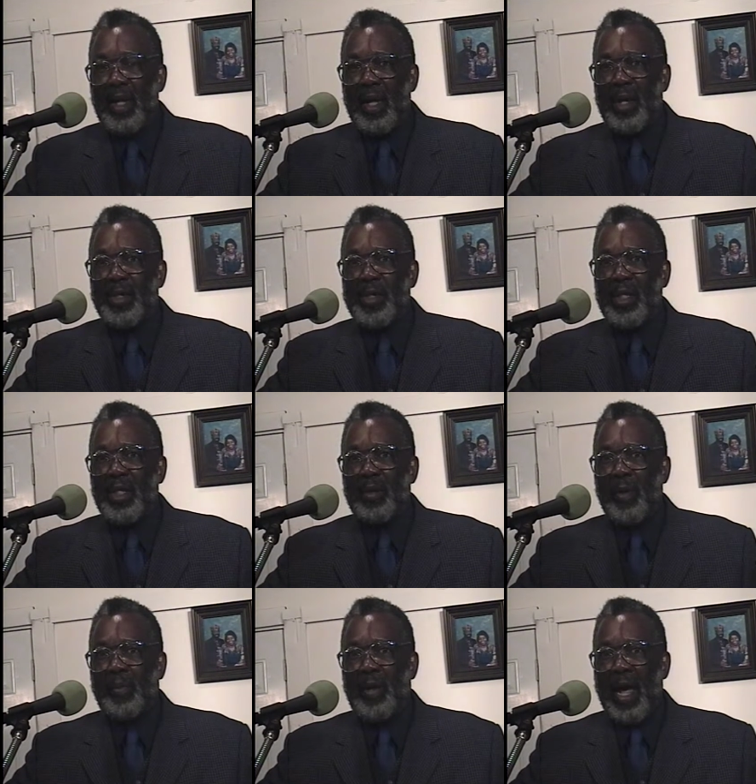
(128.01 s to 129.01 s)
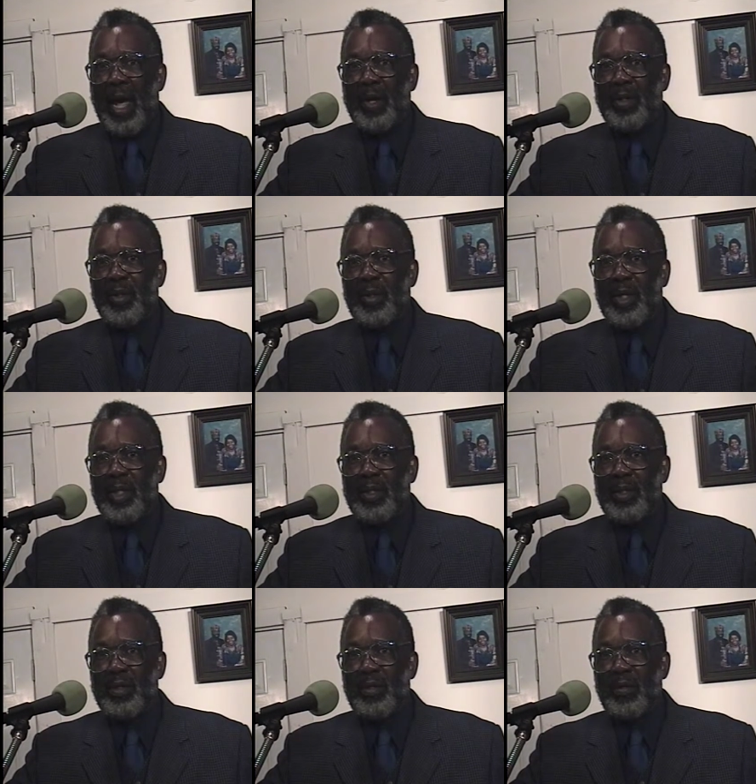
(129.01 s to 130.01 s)
And Jesus replied to
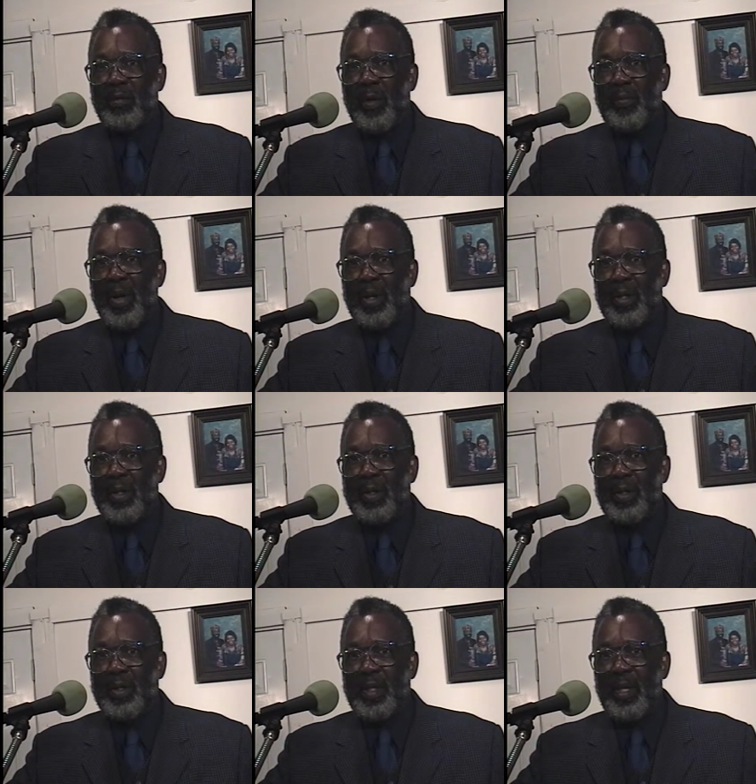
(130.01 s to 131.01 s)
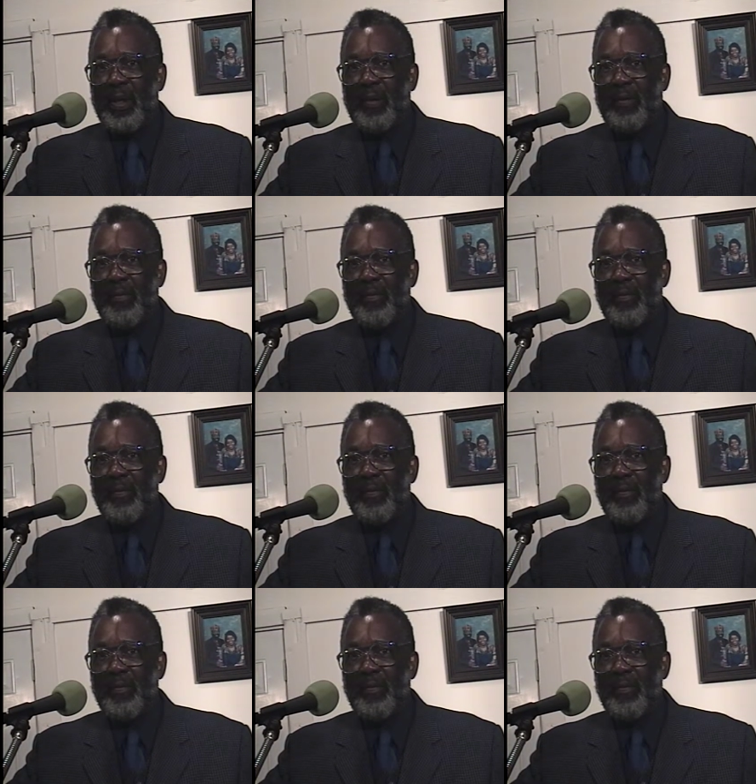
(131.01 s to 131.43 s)
this repentant thief,